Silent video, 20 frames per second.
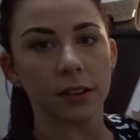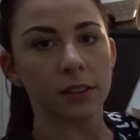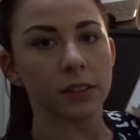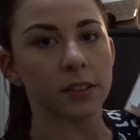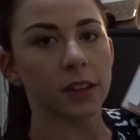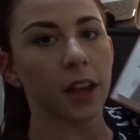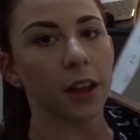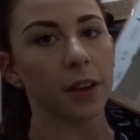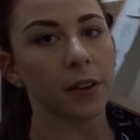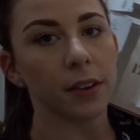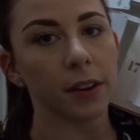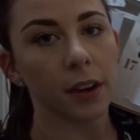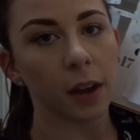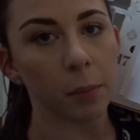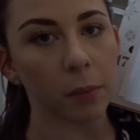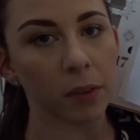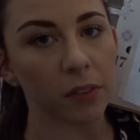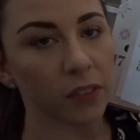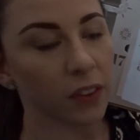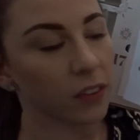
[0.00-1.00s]
So
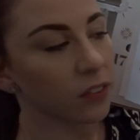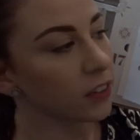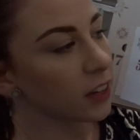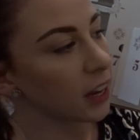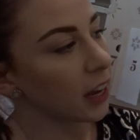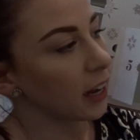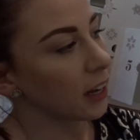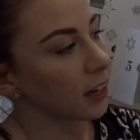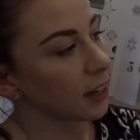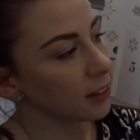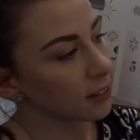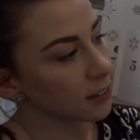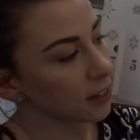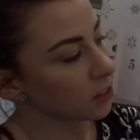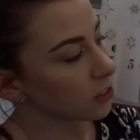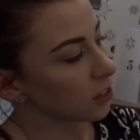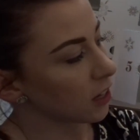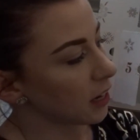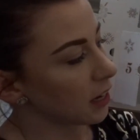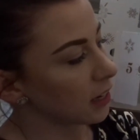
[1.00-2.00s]
number 15 is
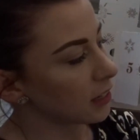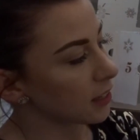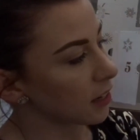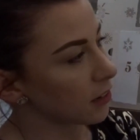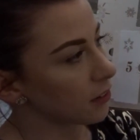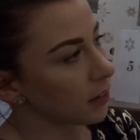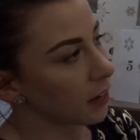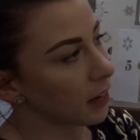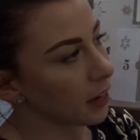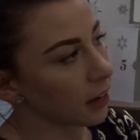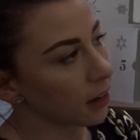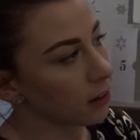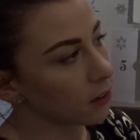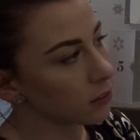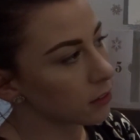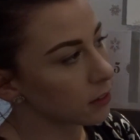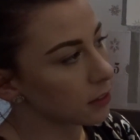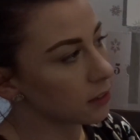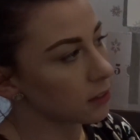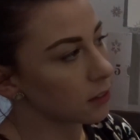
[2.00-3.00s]
actually down here
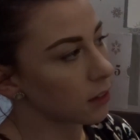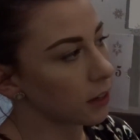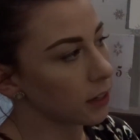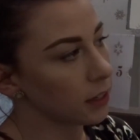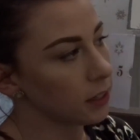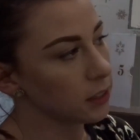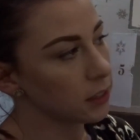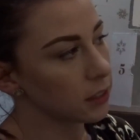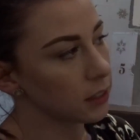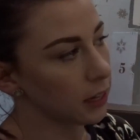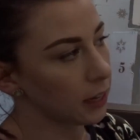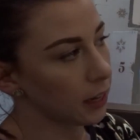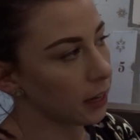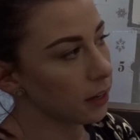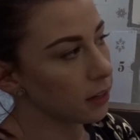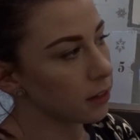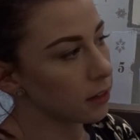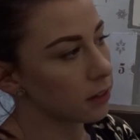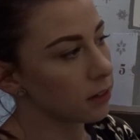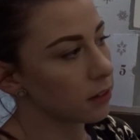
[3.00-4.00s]
on this side.
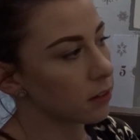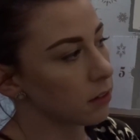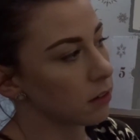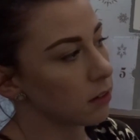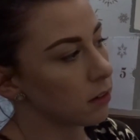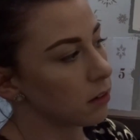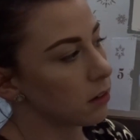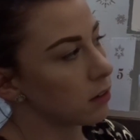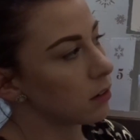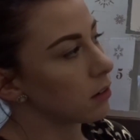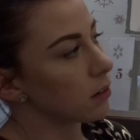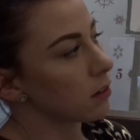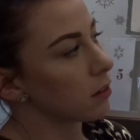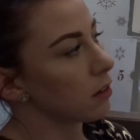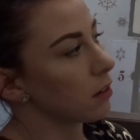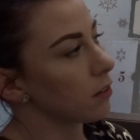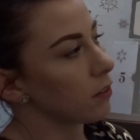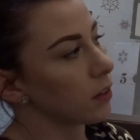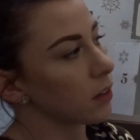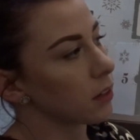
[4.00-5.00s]
Yeah, I
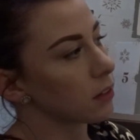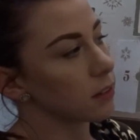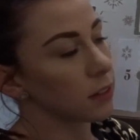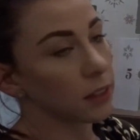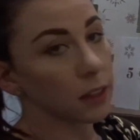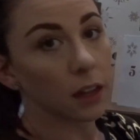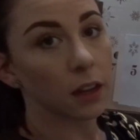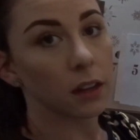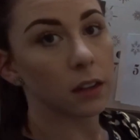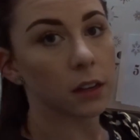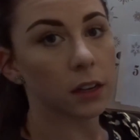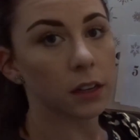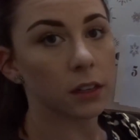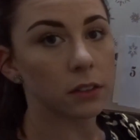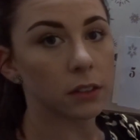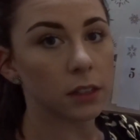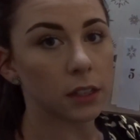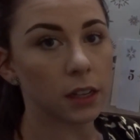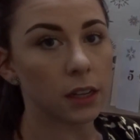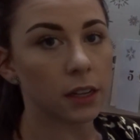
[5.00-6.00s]
don't know if you can see that. Can
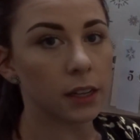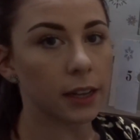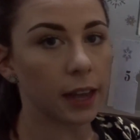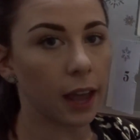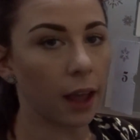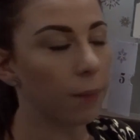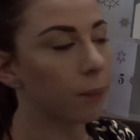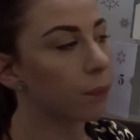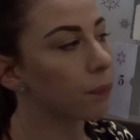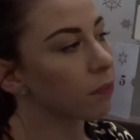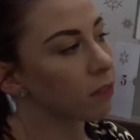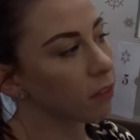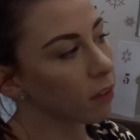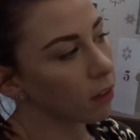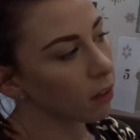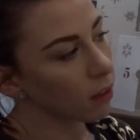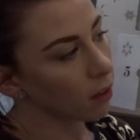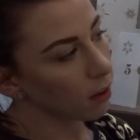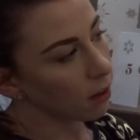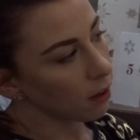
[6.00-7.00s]
you see that?
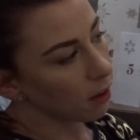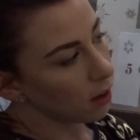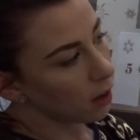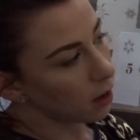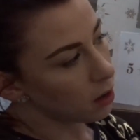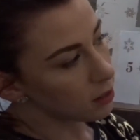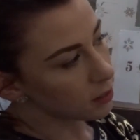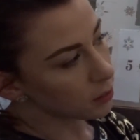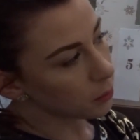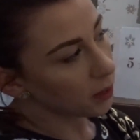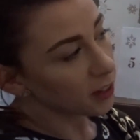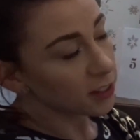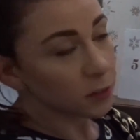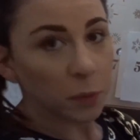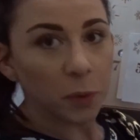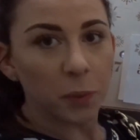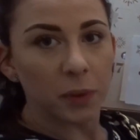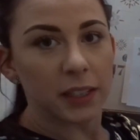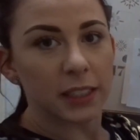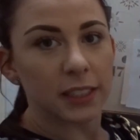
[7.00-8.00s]
Yeah, quite a
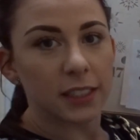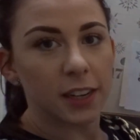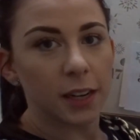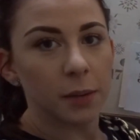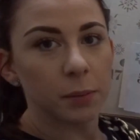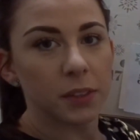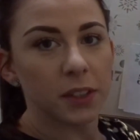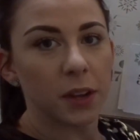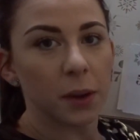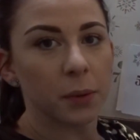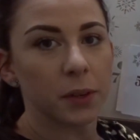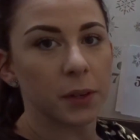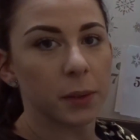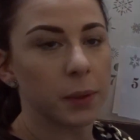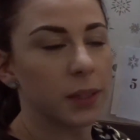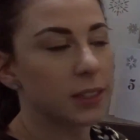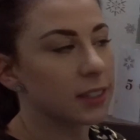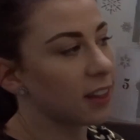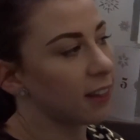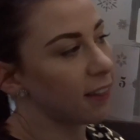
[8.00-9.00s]
small one this time, so I wonder
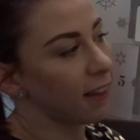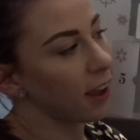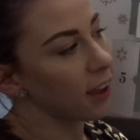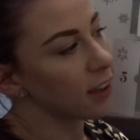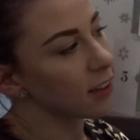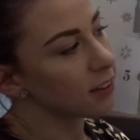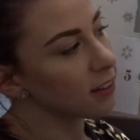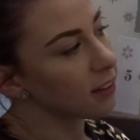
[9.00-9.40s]
what's in there.